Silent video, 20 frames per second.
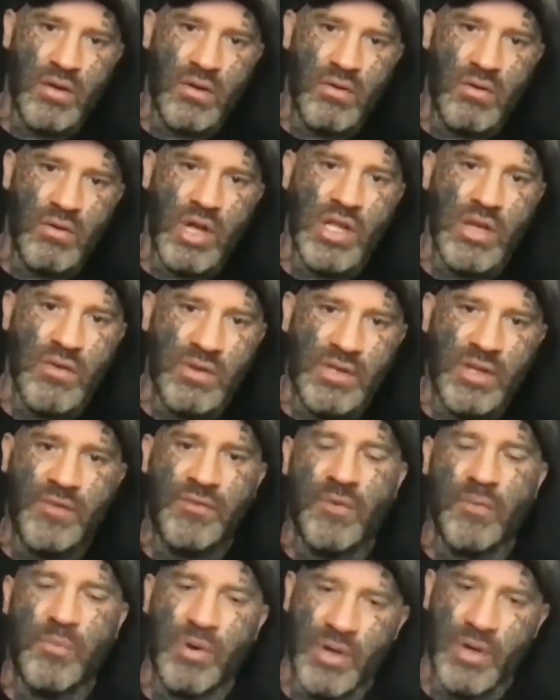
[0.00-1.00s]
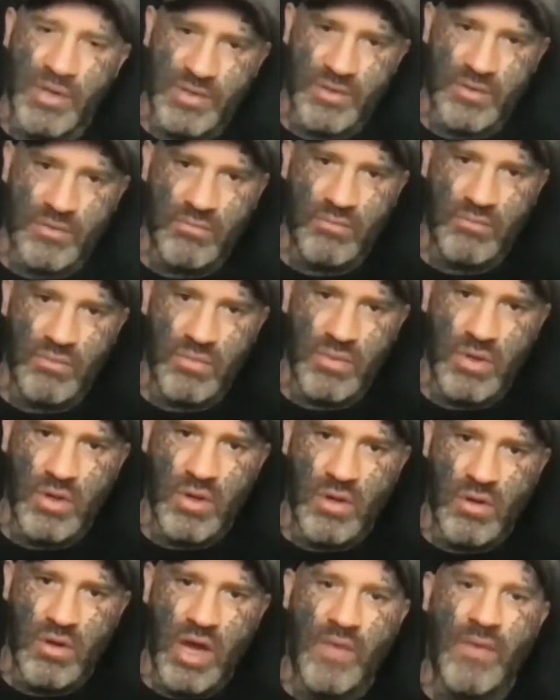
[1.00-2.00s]
and you're a different person.
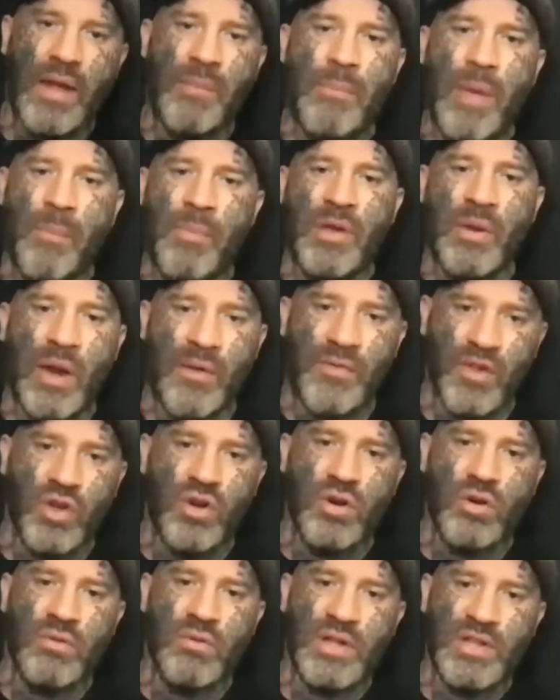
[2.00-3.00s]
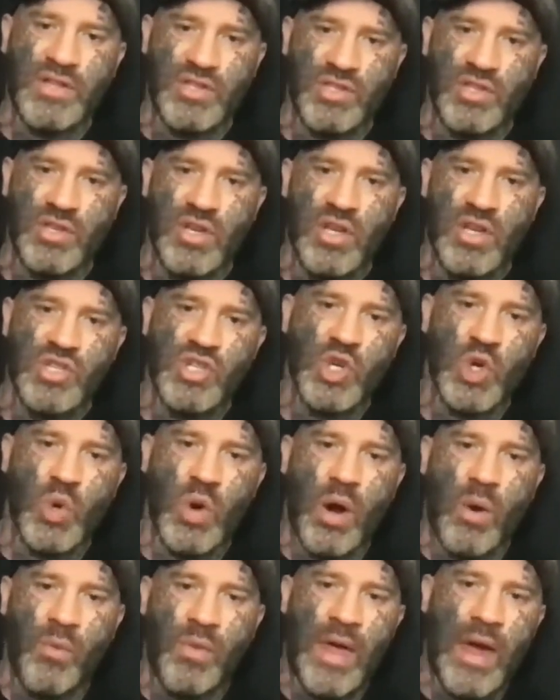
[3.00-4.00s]
And then maybe you have the courage to go
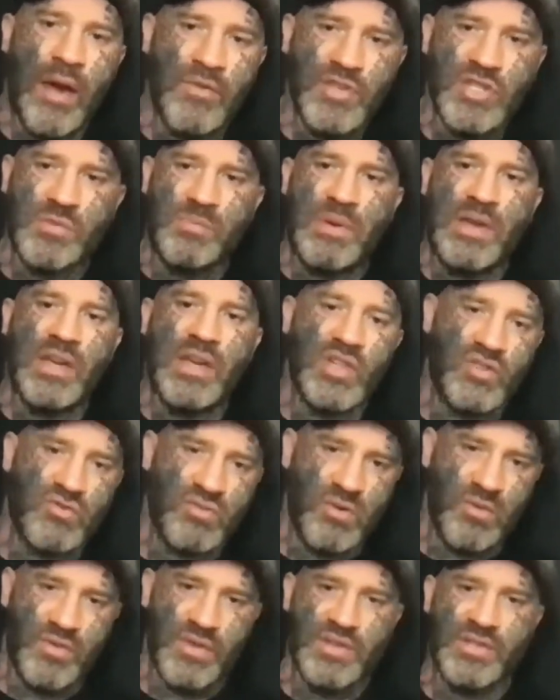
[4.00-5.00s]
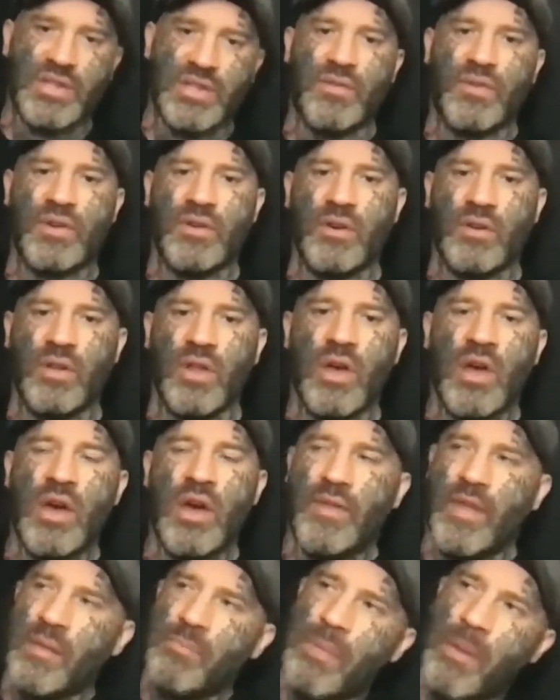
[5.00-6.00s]
out there and speak a truth that's difficult.
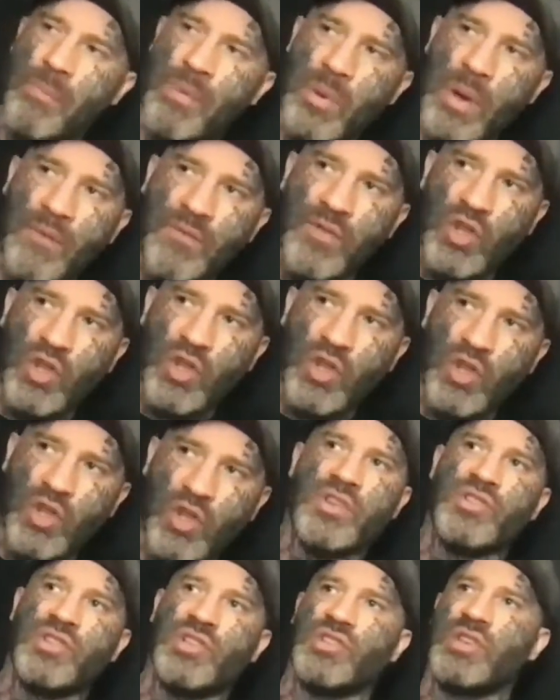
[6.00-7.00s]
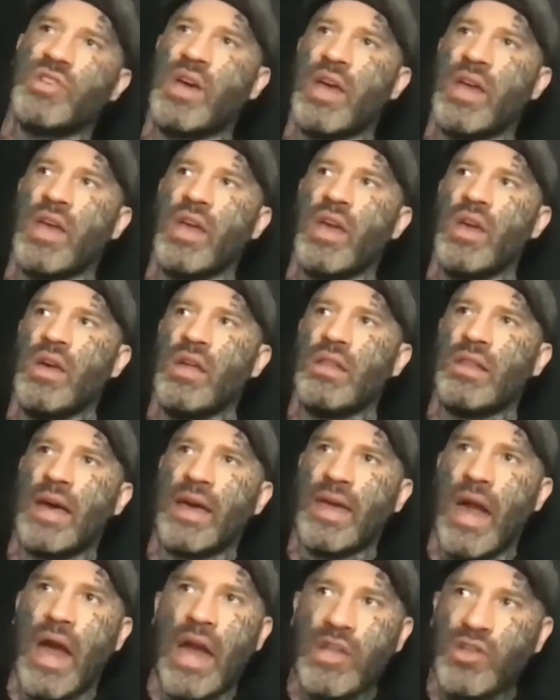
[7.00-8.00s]
Then maybe you have the courage to say,
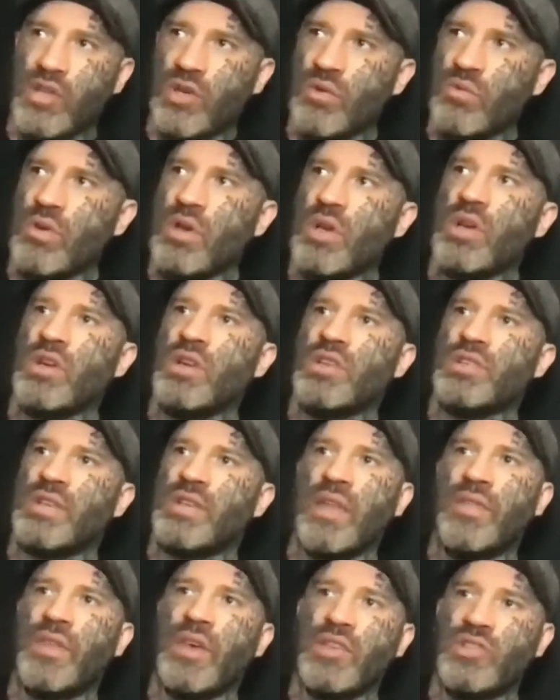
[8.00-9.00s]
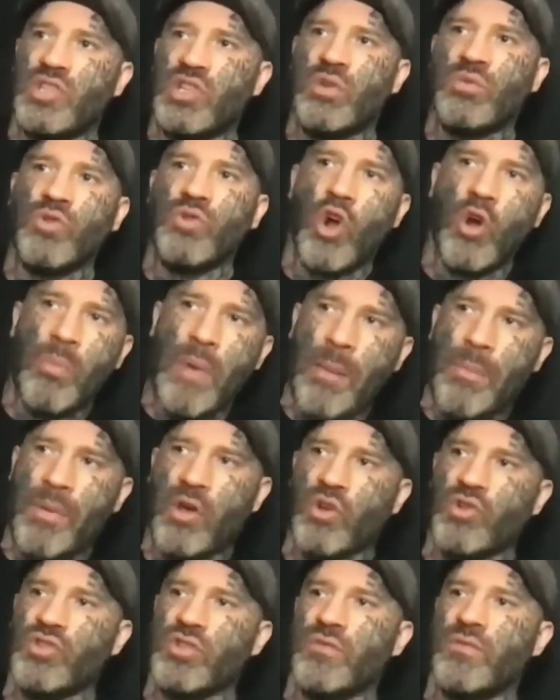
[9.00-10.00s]
like I do, say things that you know may be
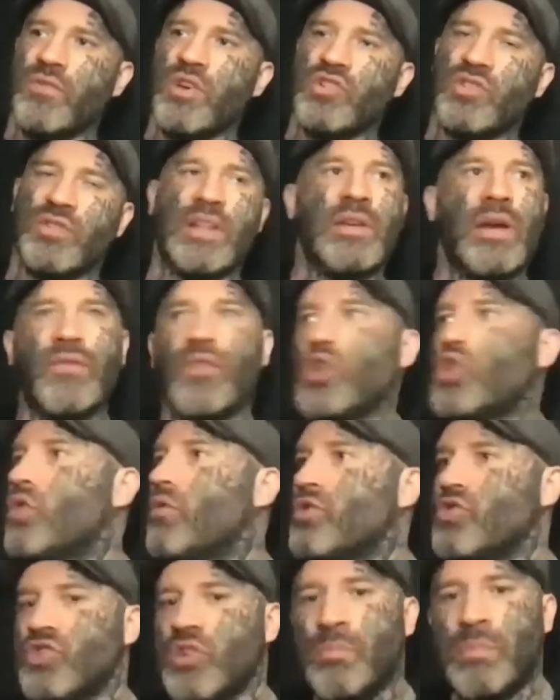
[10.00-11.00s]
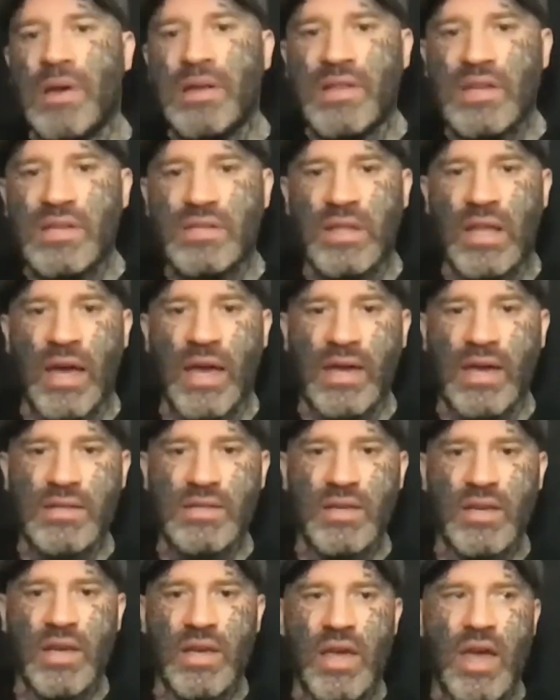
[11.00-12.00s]
controversial. Then you have the courage to be disliked.
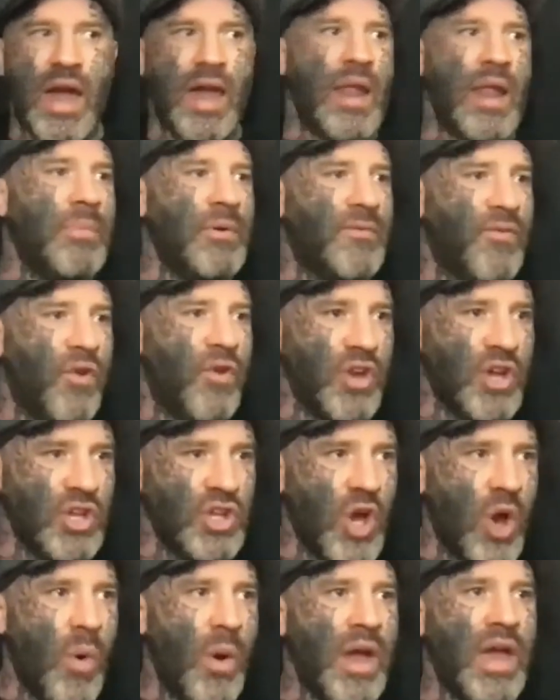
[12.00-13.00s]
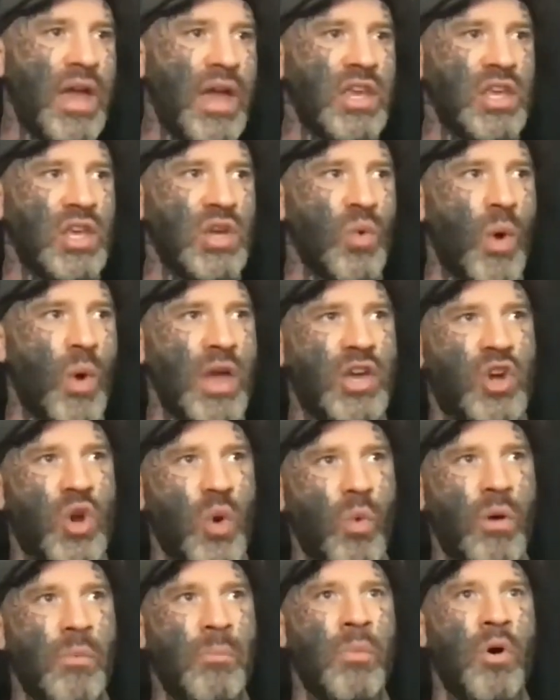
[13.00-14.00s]
And then before you know it, you wake up
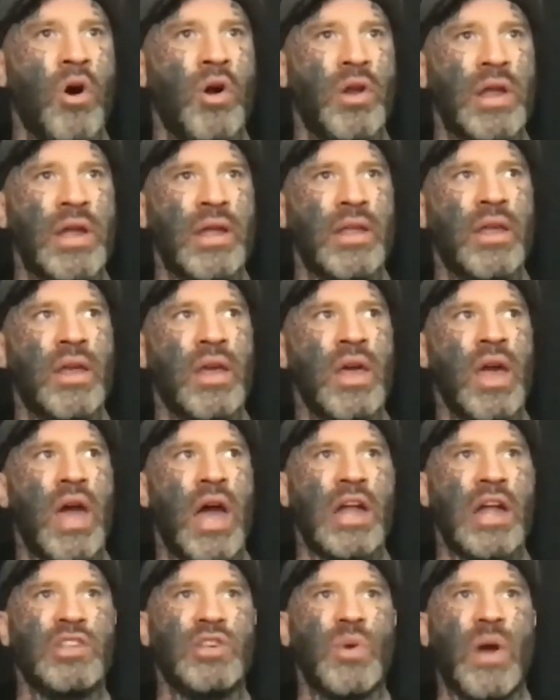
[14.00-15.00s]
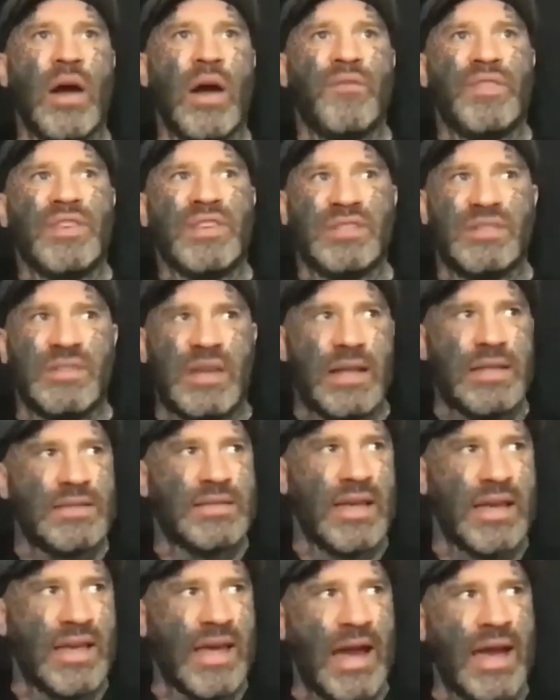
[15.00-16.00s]
one morning and you have this sense
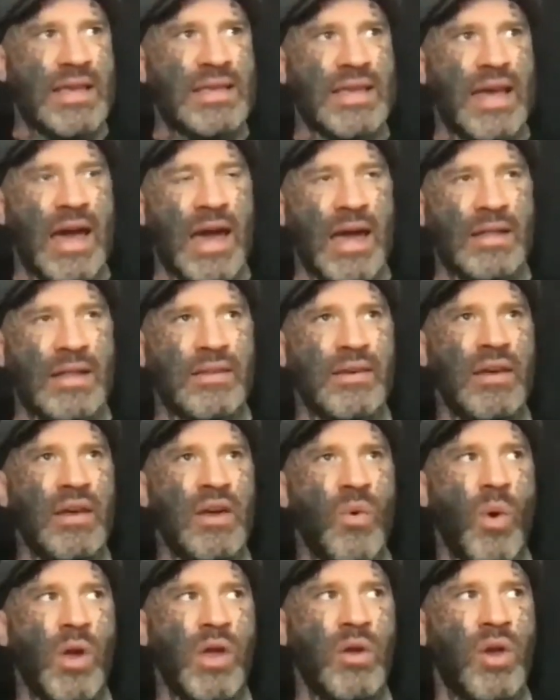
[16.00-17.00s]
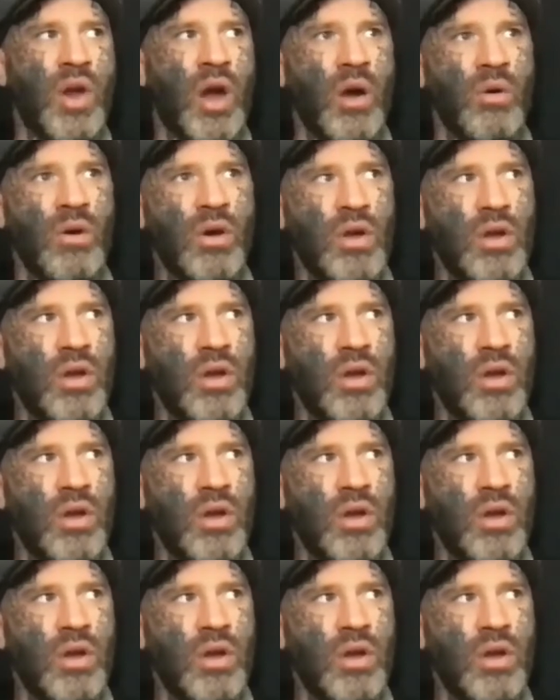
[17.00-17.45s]
like I had, where you go,